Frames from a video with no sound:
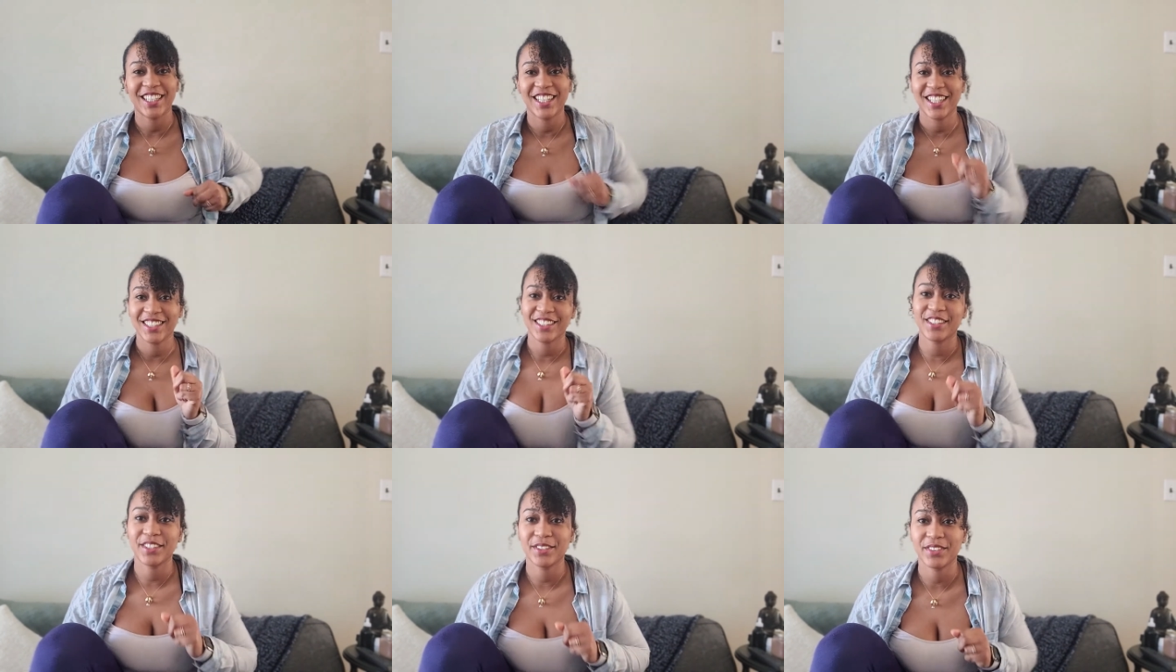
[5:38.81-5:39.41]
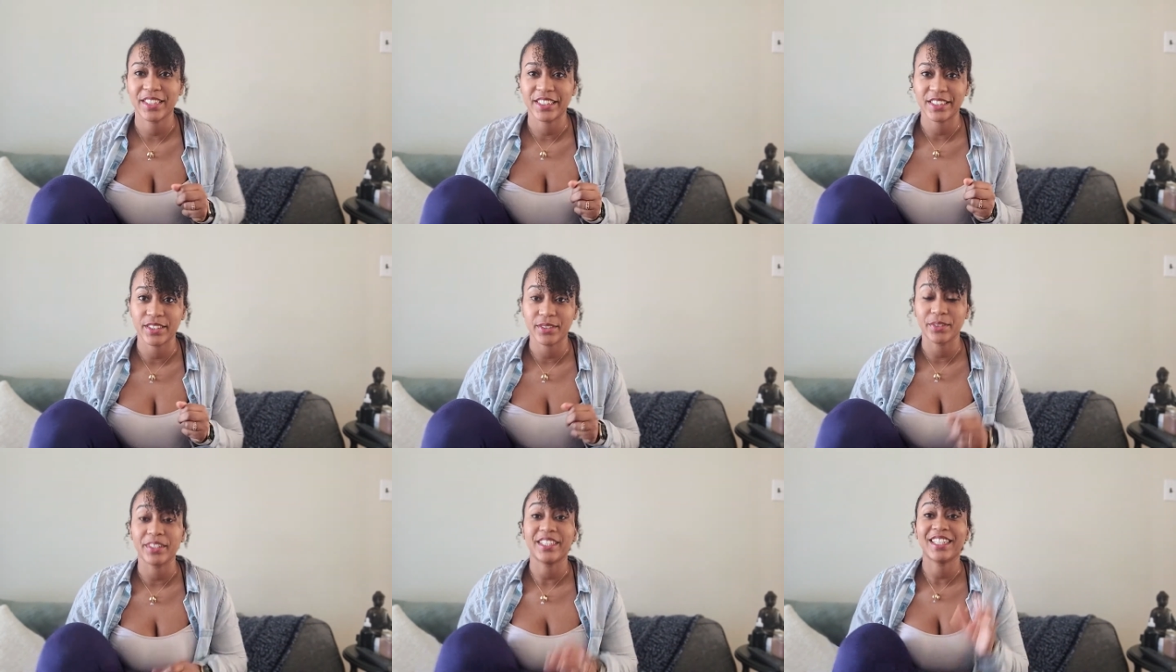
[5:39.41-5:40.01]
I had to go get the
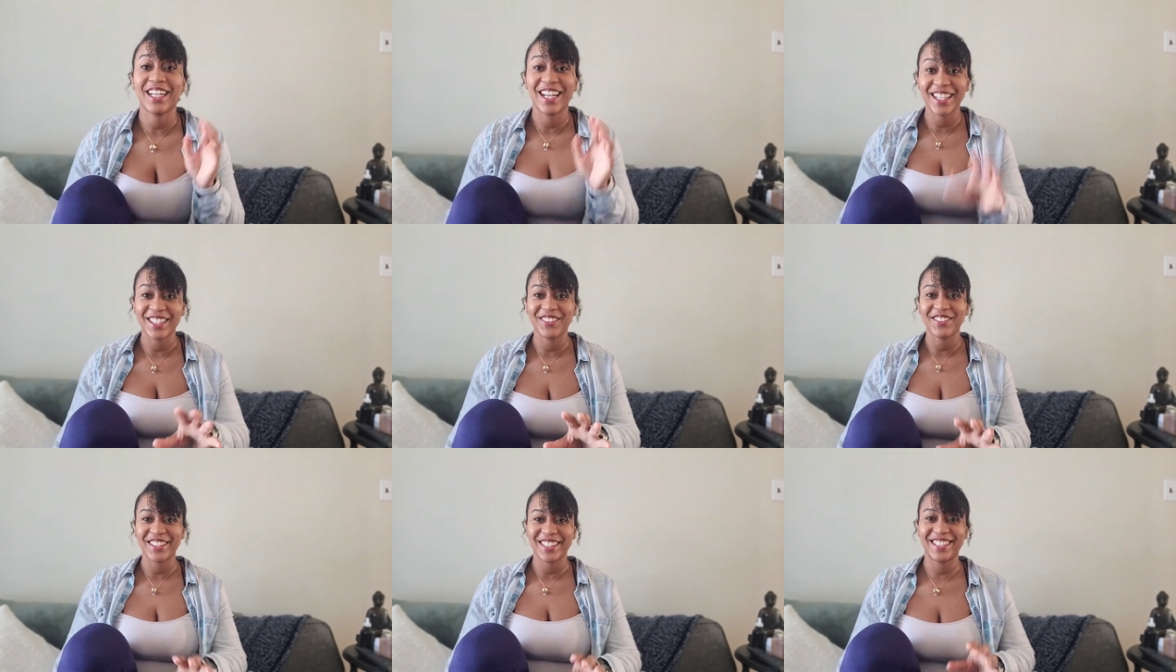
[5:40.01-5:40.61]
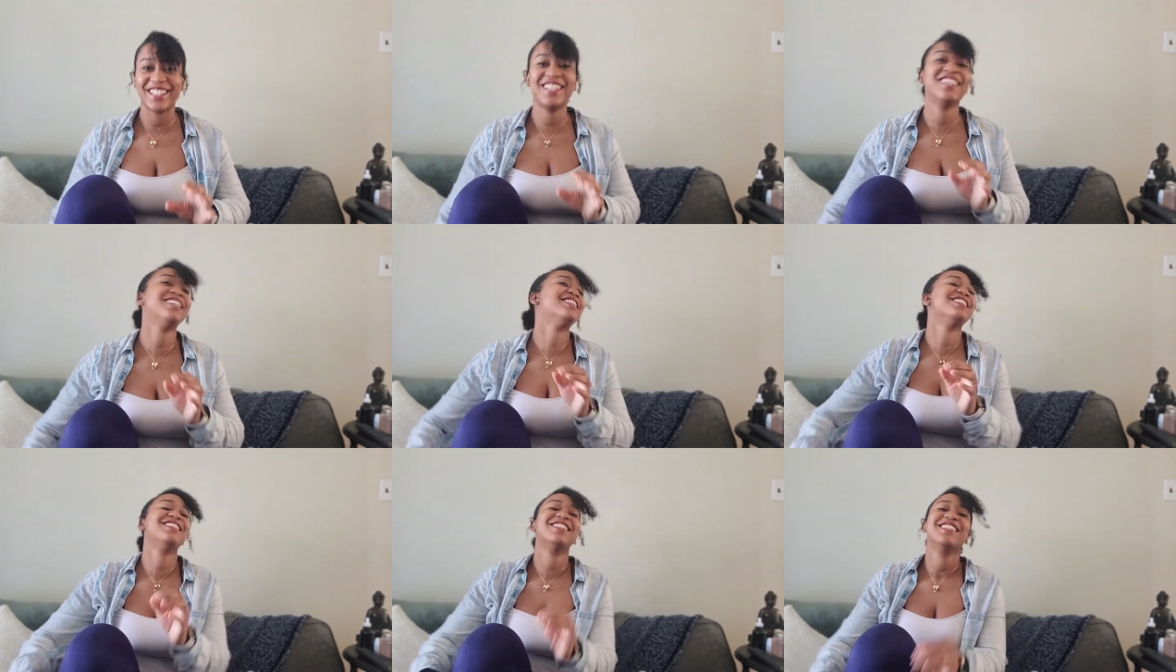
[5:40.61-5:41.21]
door. Anyway,
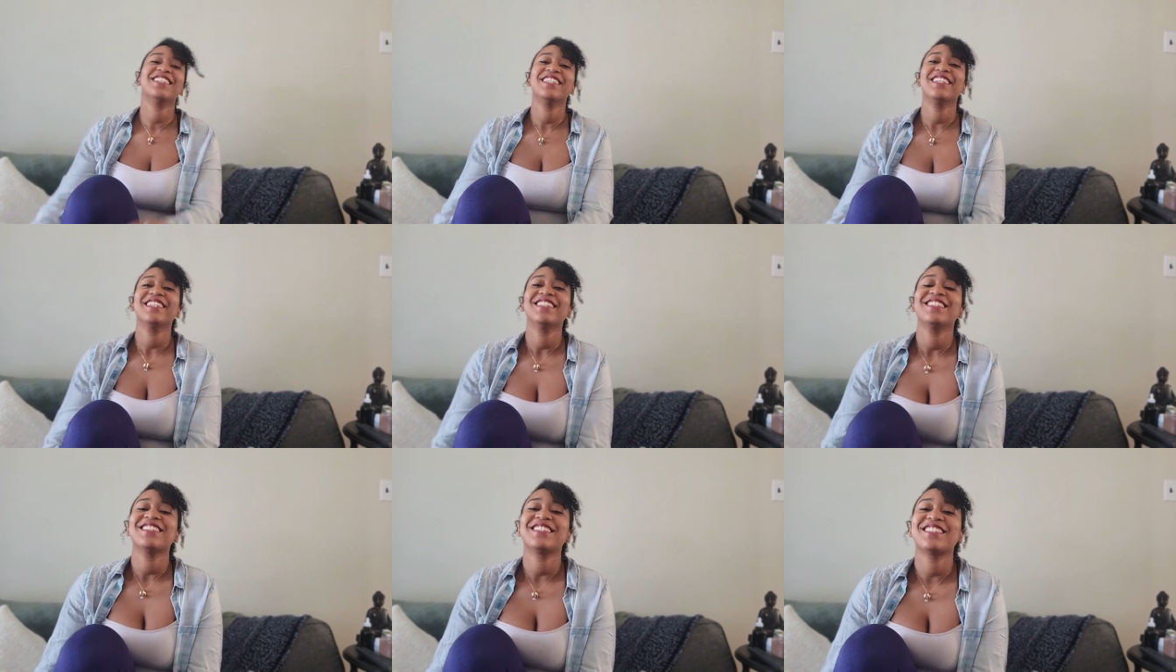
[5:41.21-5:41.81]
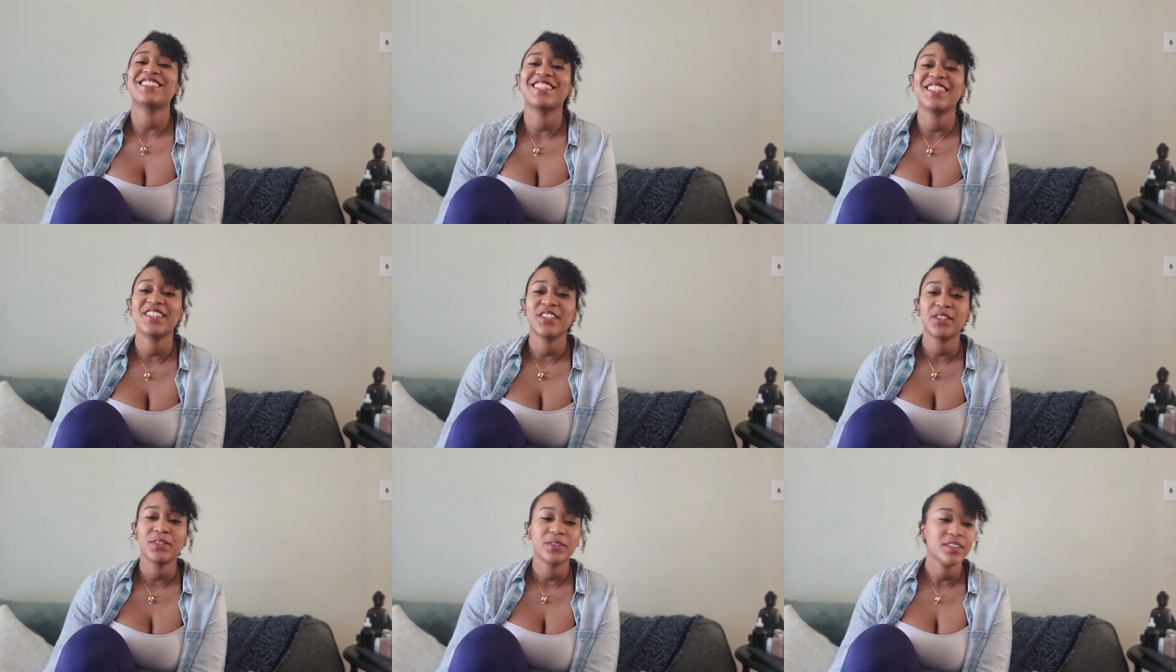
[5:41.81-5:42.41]

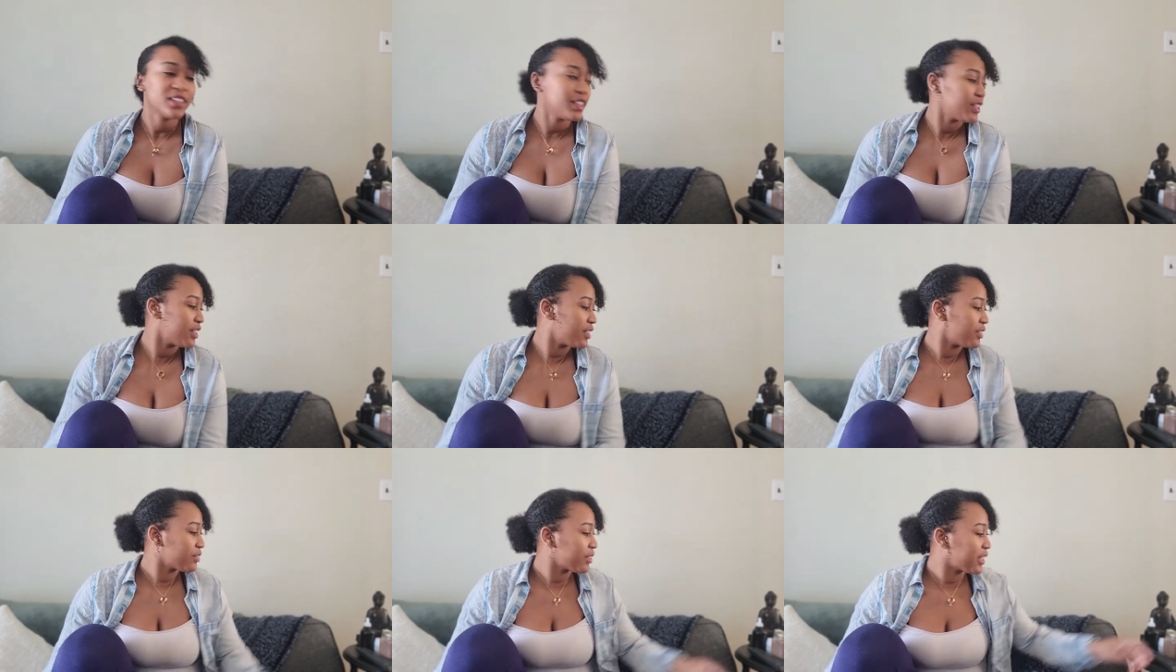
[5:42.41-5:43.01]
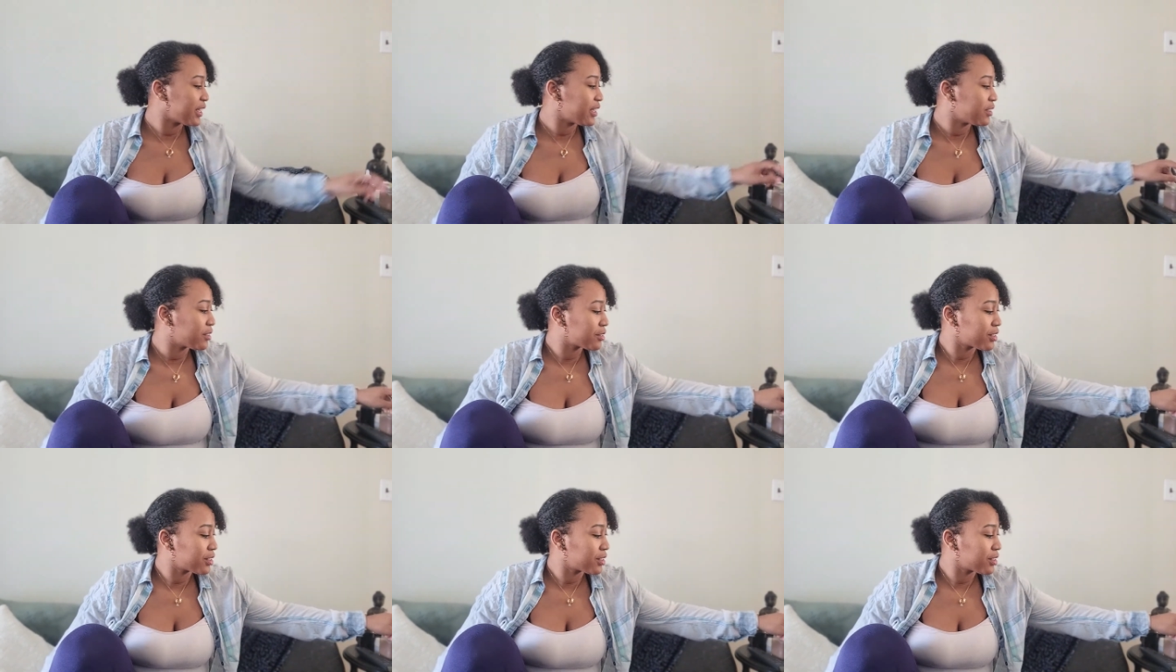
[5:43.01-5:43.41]
so right.